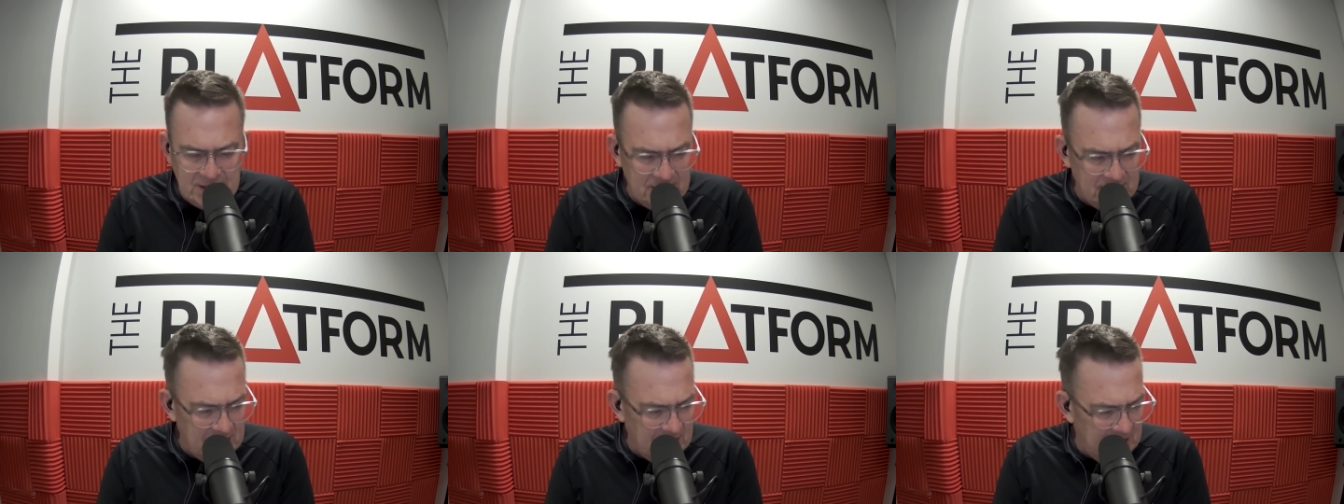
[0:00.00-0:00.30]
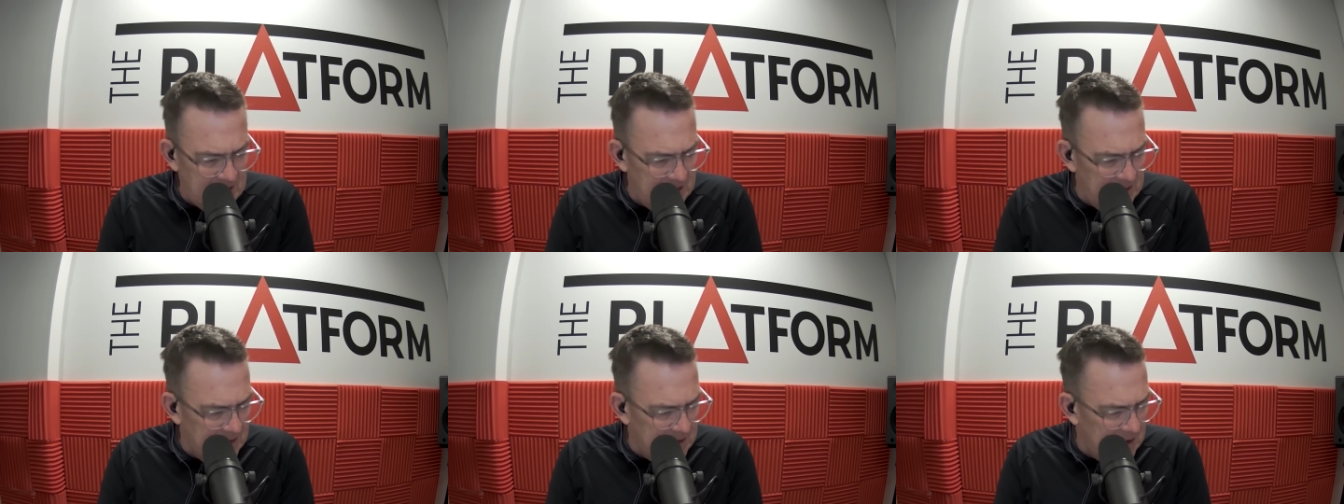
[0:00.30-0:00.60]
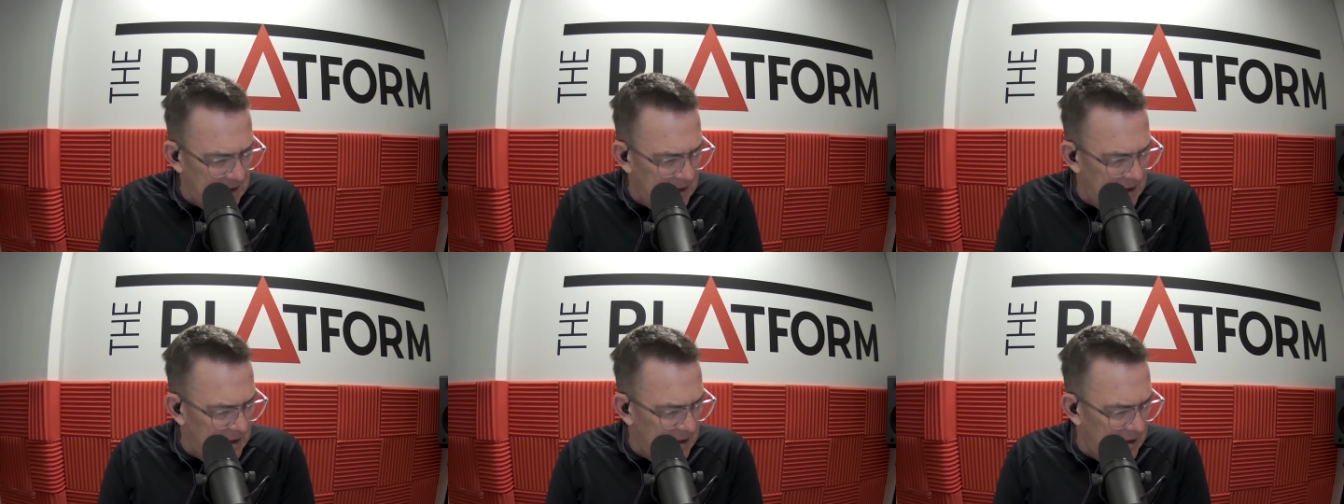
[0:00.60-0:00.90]
And uh, look,
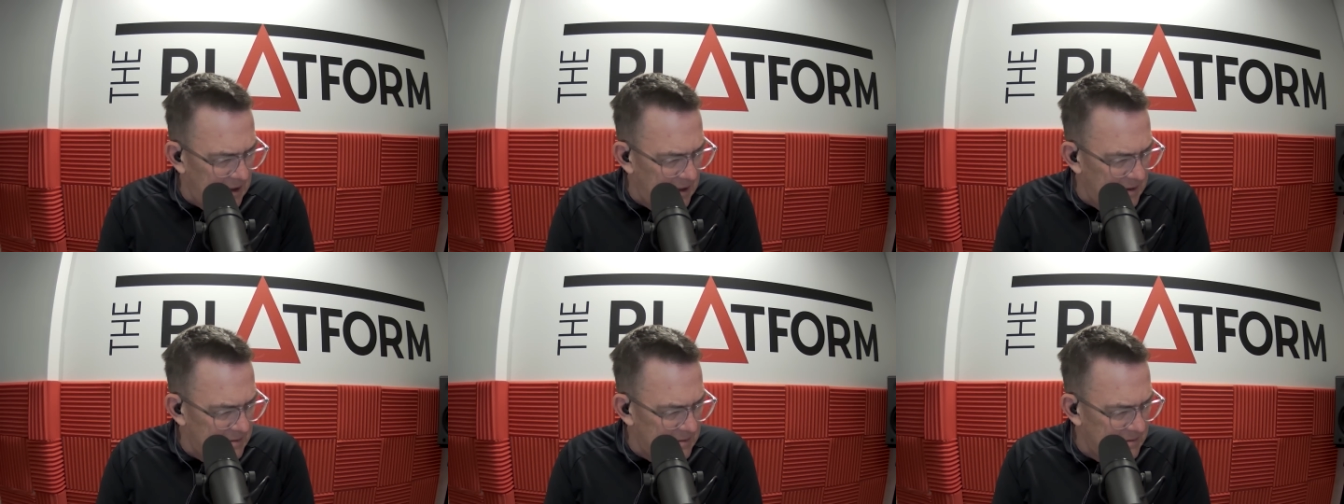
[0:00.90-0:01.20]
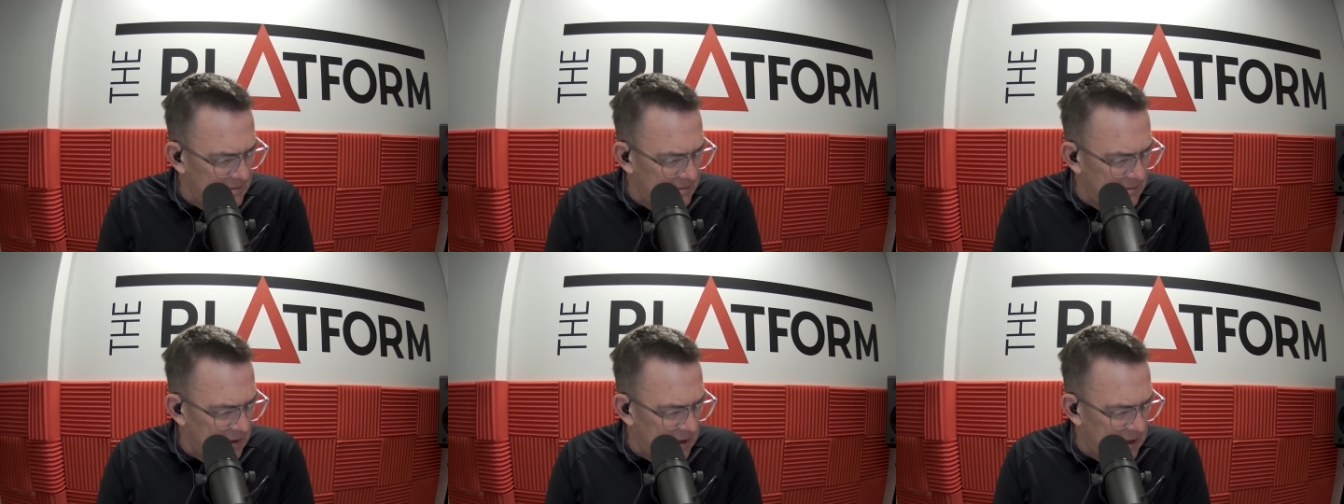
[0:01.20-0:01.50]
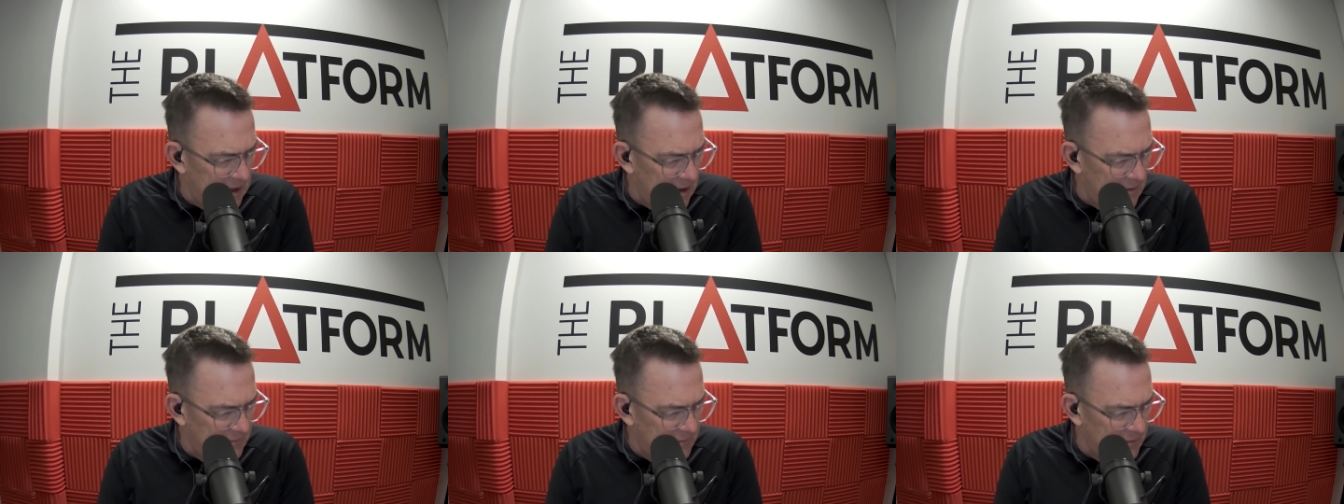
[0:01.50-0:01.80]
I, I,
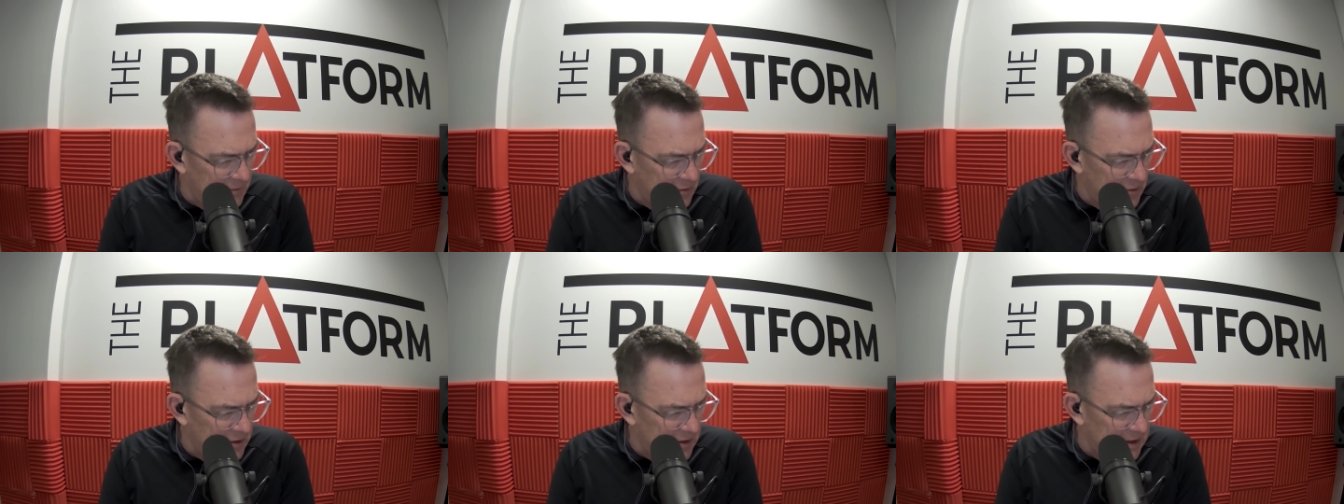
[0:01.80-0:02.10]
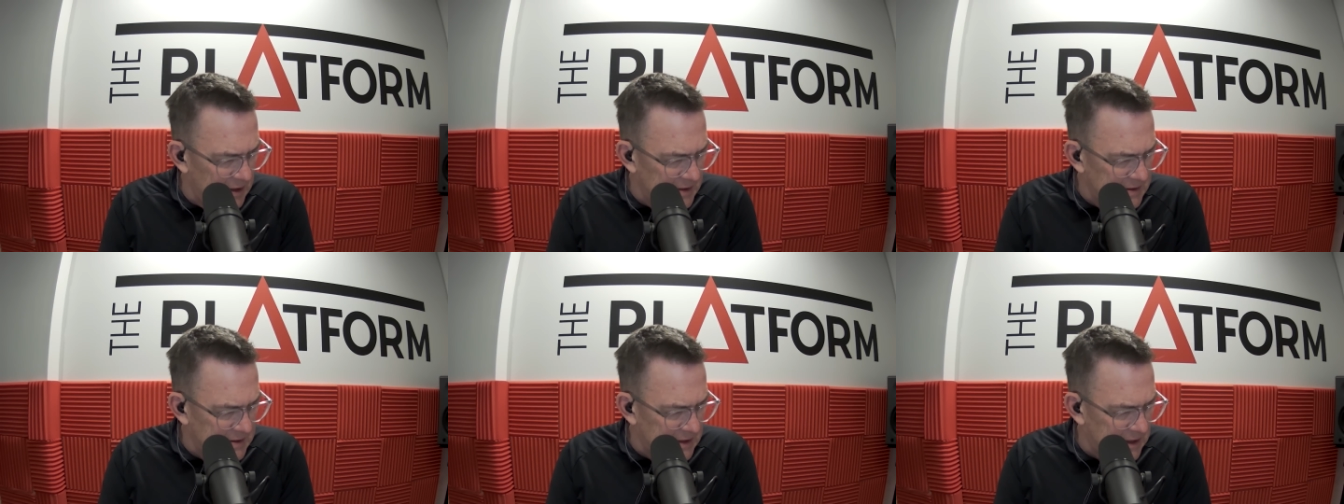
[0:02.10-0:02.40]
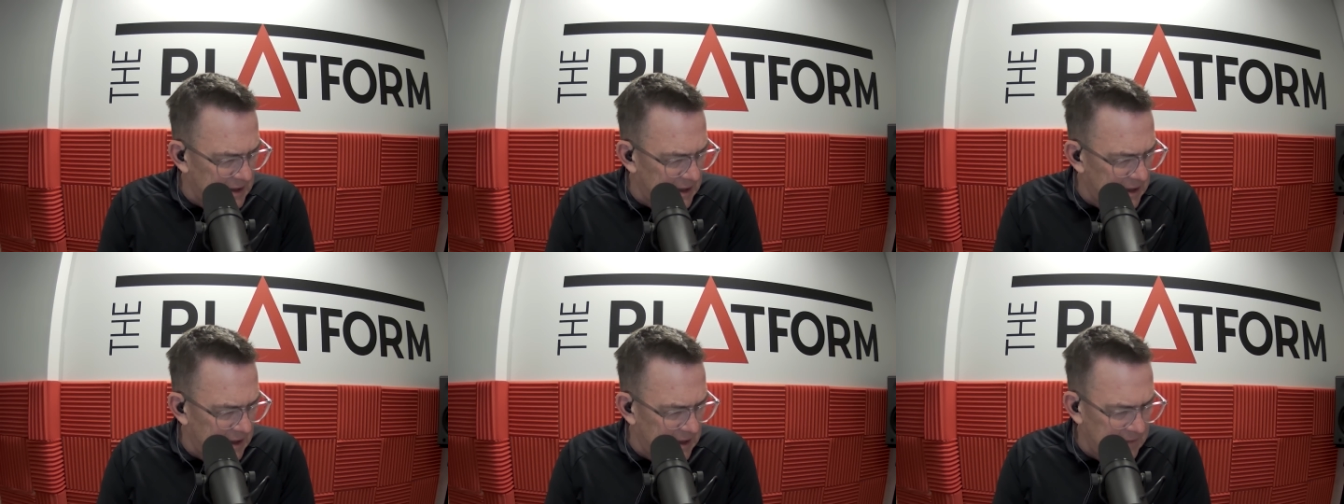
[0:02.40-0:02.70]
went home from work
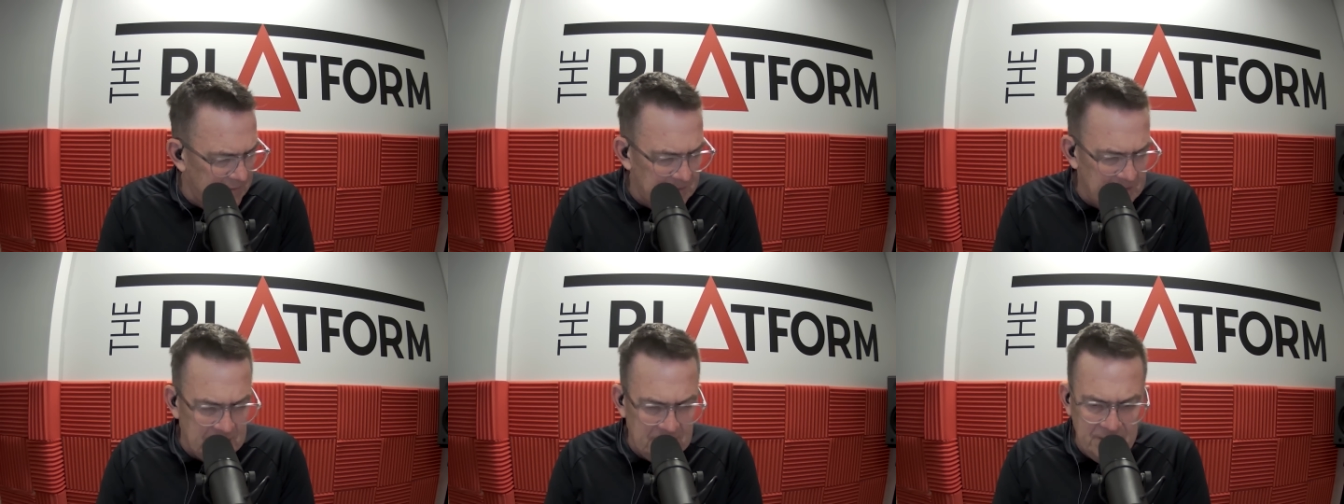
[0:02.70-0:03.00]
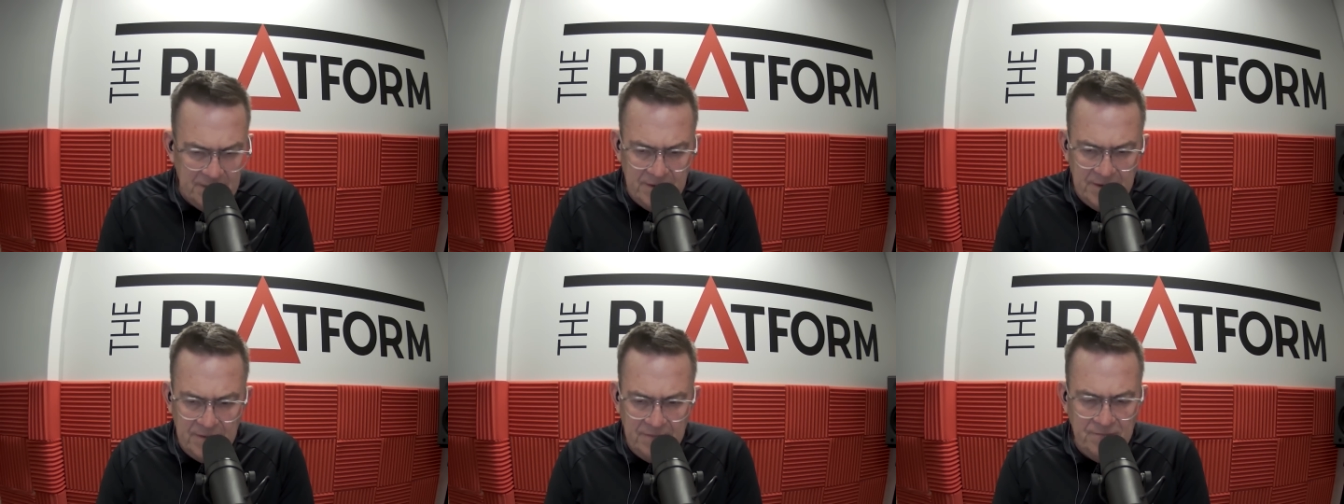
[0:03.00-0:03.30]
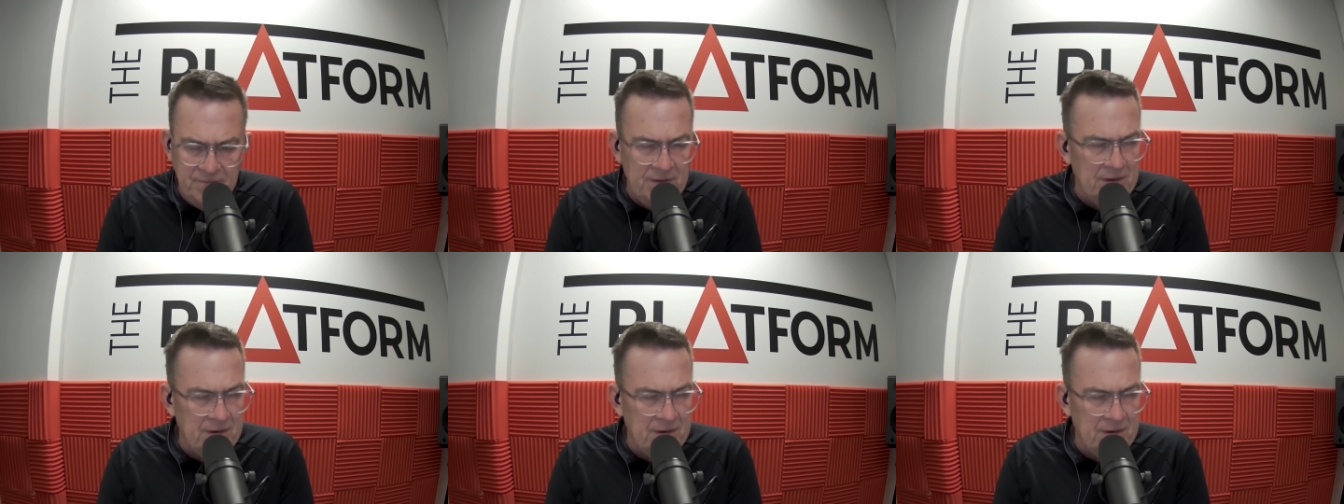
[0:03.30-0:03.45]
yesterday afternoon and